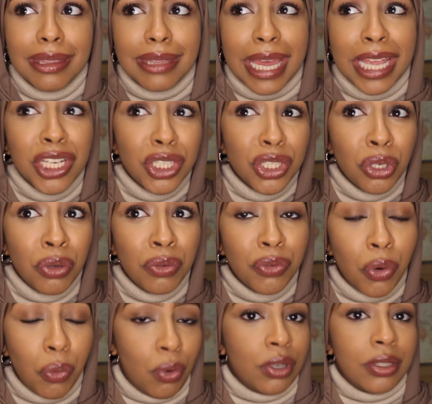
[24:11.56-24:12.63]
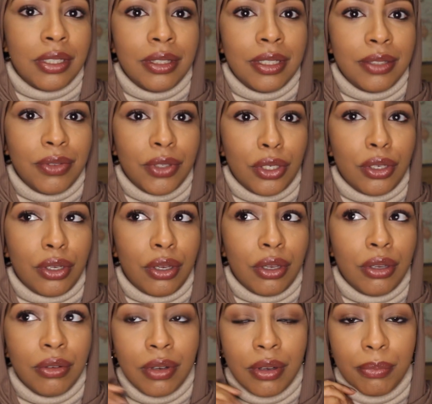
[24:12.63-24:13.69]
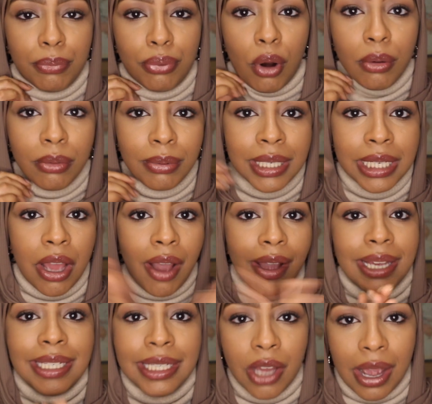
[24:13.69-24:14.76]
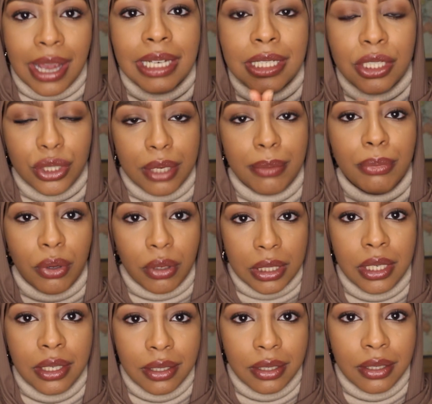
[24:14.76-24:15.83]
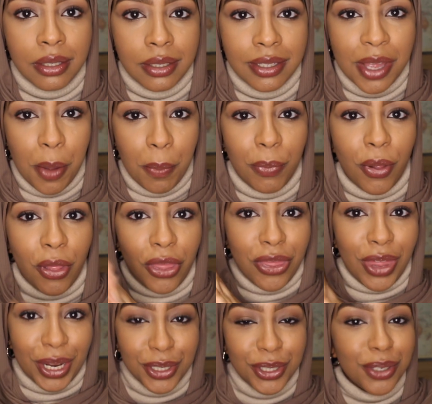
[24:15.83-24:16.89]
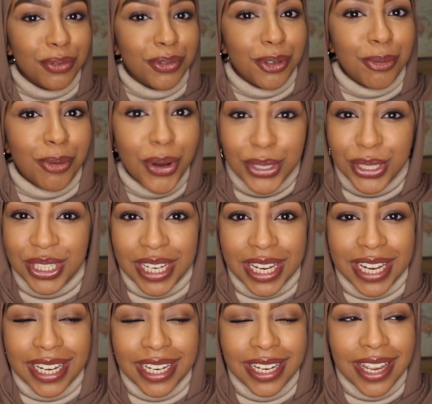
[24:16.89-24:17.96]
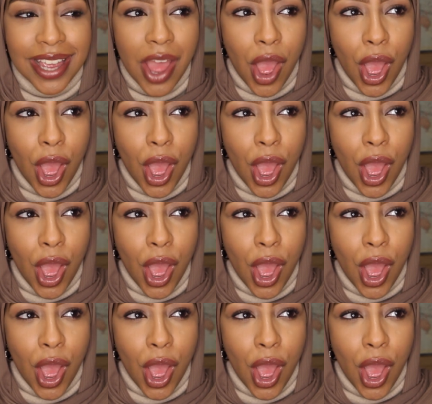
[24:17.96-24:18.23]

Thank you for watching this video. Probably highly shambolic, but thank you for watching.